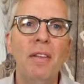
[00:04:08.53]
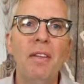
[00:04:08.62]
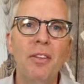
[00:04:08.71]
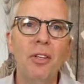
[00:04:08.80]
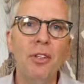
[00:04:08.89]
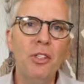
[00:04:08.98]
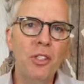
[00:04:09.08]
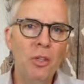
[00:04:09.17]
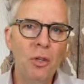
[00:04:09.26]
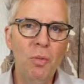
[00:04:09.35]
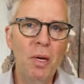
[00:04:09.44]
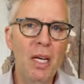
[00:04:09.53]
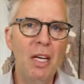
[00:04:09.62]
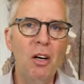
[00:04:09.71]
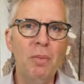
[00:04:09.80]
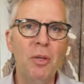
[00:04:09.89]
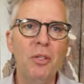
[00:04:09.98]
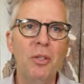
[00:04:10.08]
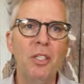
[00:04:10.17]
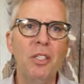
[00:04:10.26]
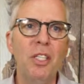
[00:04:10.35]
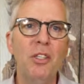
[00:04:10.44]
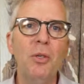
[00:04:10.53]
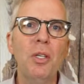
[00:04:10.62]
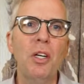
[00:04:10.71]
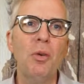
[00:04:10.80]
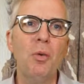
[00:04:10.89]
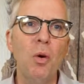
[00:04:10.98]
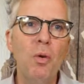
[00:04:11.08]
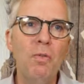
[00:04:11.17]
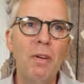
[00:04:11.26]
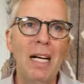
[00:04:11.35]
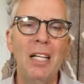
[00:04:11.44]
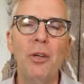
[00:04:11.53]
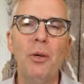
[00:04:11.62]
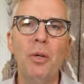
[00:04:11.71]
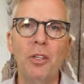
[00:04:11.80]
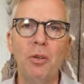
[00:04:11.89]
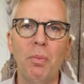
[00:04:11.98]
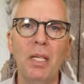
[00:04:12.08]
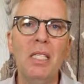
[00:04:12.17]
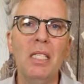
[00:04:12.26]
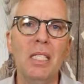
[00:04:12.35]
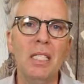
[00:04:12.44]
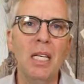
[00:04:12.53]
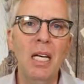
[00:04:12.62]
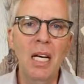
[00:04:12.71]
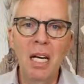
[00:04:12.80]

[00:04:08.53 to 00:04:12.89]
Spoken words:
that there's so many opportunities that you can grow value in your business